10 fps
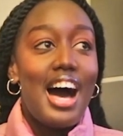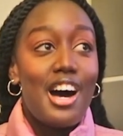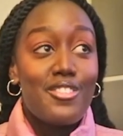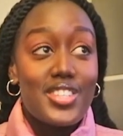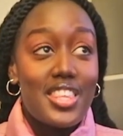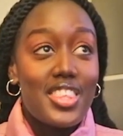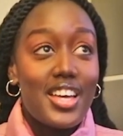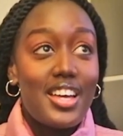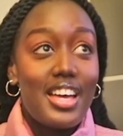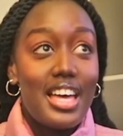After
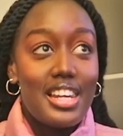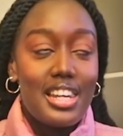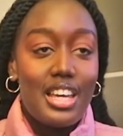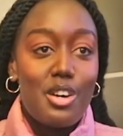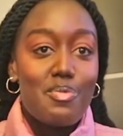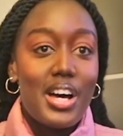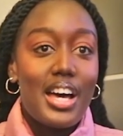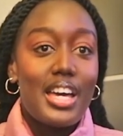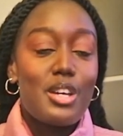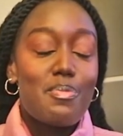the LLM,
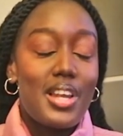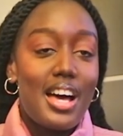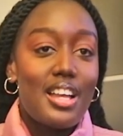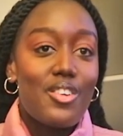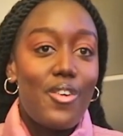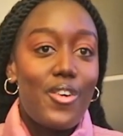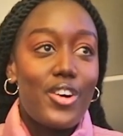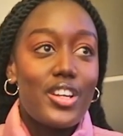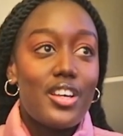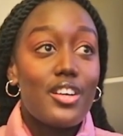I plan
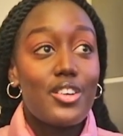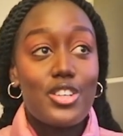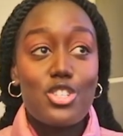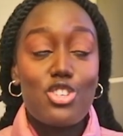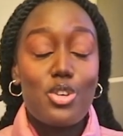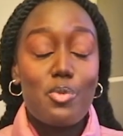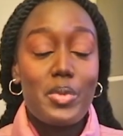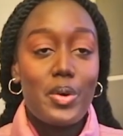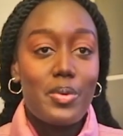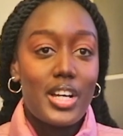on continuing
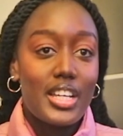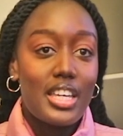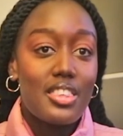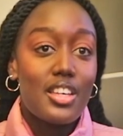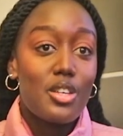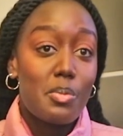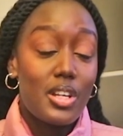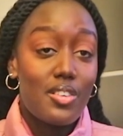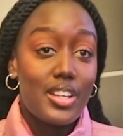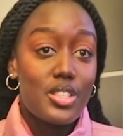my work in the
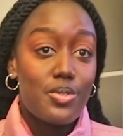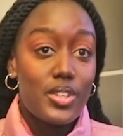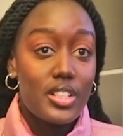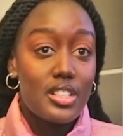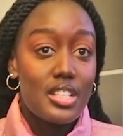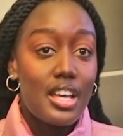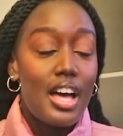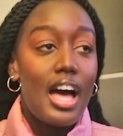human rights field,